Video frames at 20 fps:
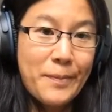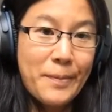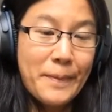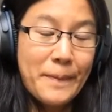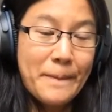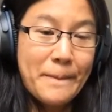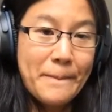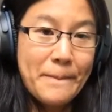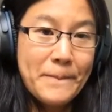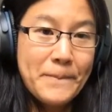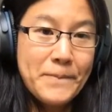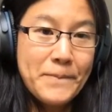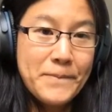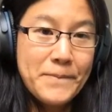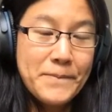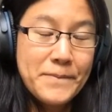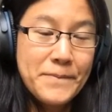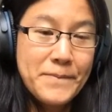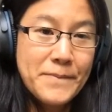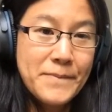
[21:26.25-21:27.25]

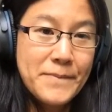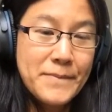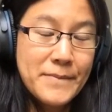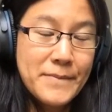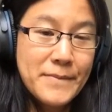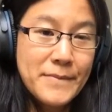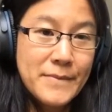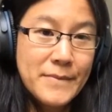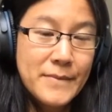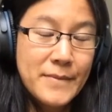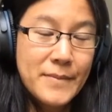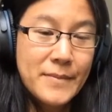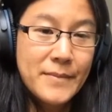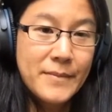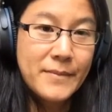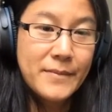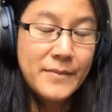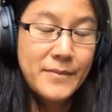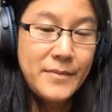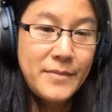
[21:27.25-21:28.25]

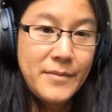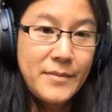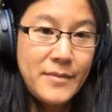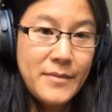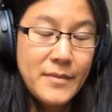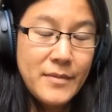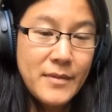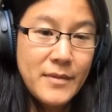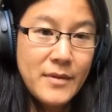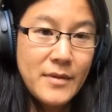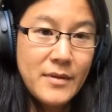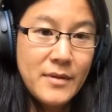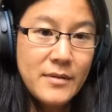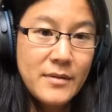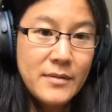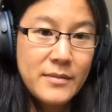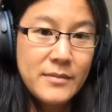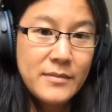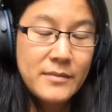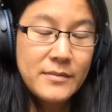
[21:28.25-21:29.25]

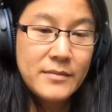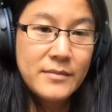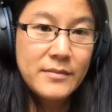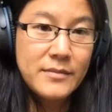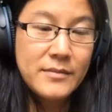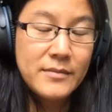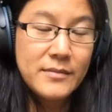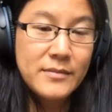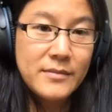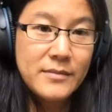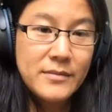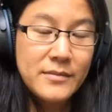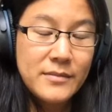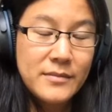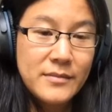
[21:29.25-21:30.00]
[no speech]